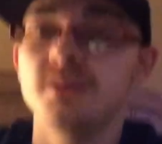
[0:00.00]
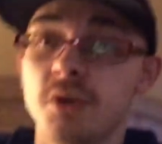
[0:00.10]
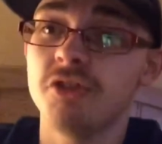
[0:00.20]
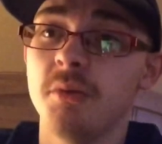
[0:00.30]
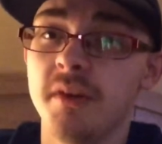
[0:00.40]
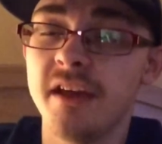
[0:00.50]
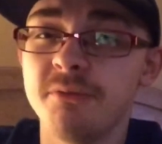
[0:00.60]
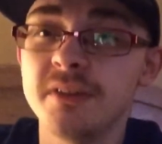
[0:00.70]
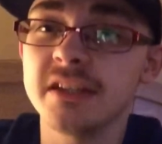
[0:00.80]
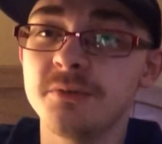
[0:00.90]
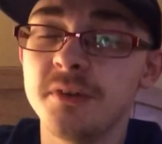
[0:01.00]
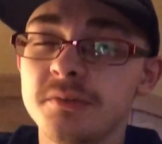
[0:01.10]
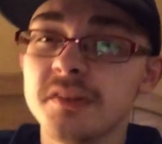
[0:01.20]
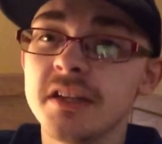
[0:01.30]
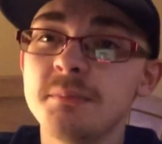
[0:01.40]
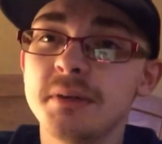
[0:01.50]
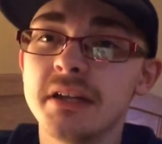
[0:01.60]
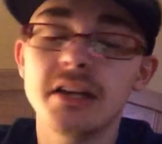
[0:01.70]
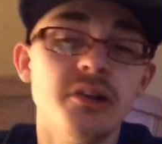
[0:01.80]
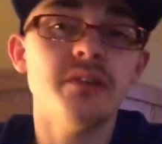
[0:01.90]
Wish I won that 50-50, but
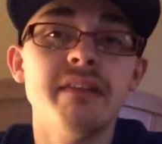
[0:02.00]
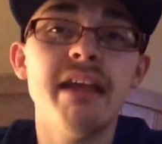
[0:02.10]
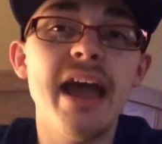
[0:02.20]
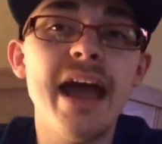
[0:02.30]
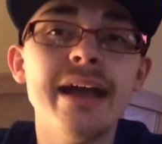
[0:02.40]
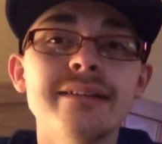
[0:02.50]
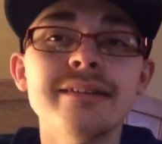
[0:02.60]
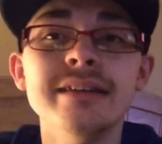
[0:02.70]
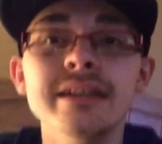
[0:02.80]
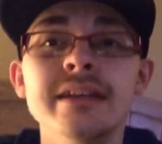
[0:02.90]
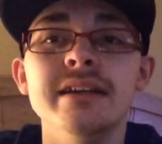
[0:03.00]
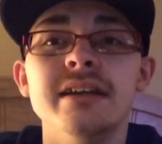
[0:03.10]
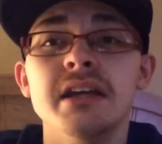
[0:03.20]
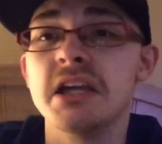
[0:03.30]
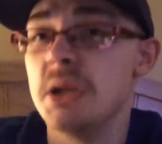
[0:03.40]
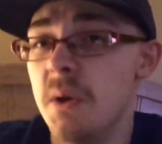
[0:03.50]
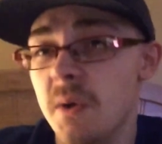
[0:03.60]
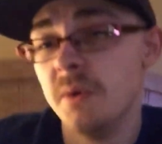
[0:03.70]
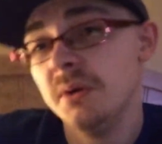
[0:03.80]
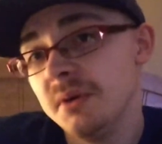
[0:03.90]
other than that, you
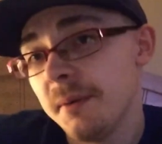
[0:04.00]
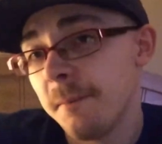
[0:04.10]
know,